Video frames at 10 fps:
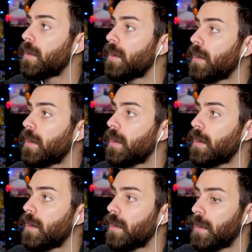
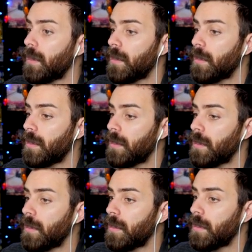
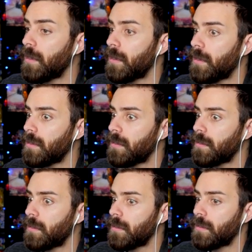
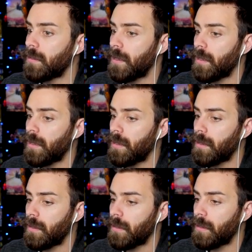
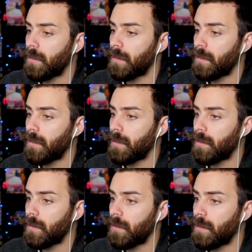[no speech]